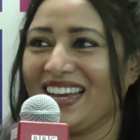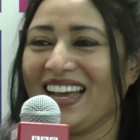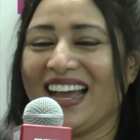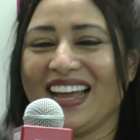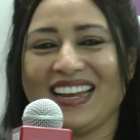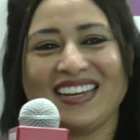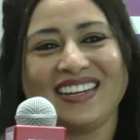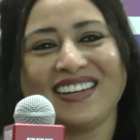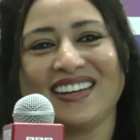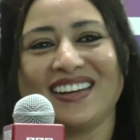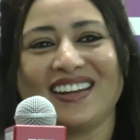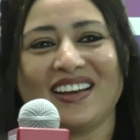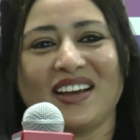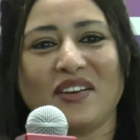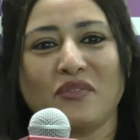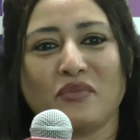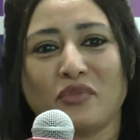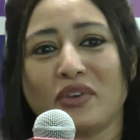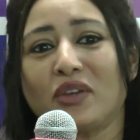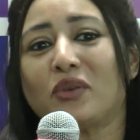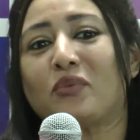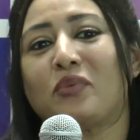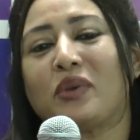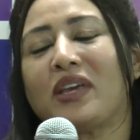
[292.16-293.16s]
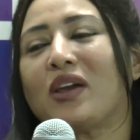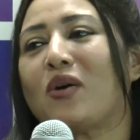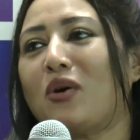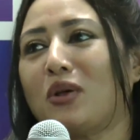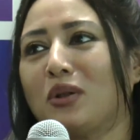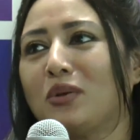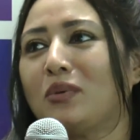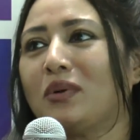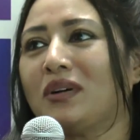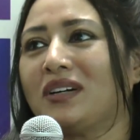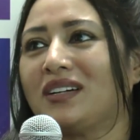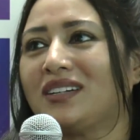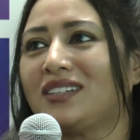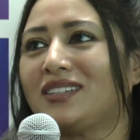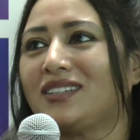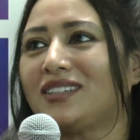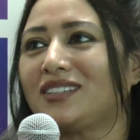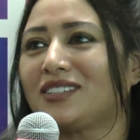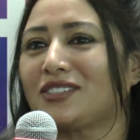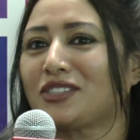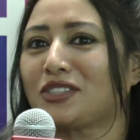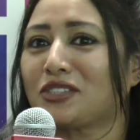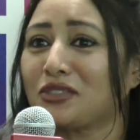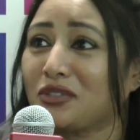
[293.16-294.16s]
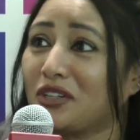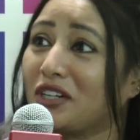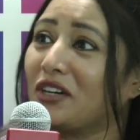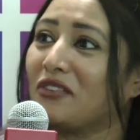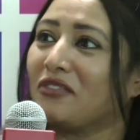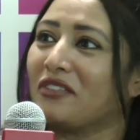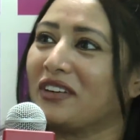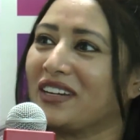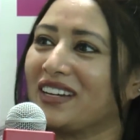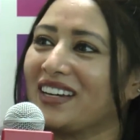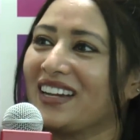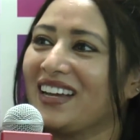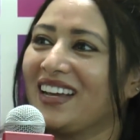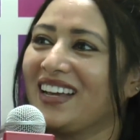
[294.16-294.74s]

And we all were sure of it.